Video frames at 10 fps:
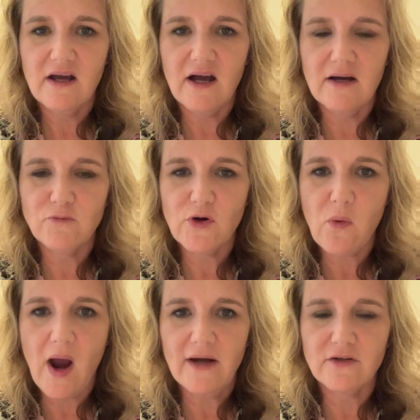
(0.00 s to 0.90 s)

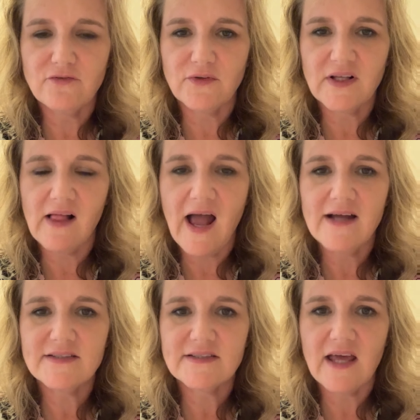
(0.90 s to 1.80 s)
required for the
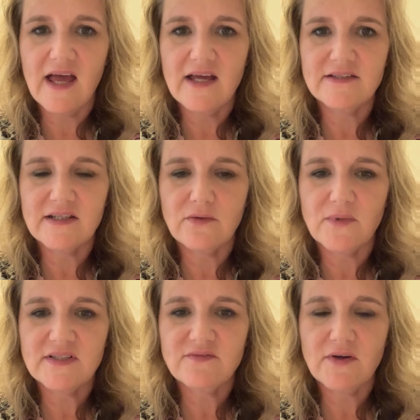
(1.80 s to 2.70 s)
class, and it
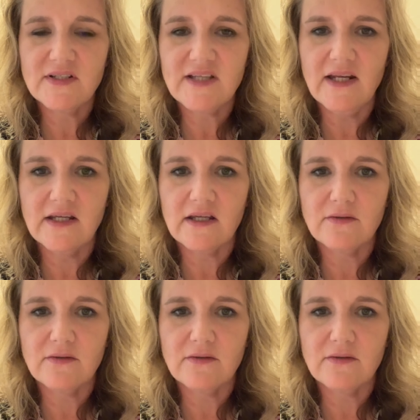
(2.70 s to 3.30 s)
was very exciting.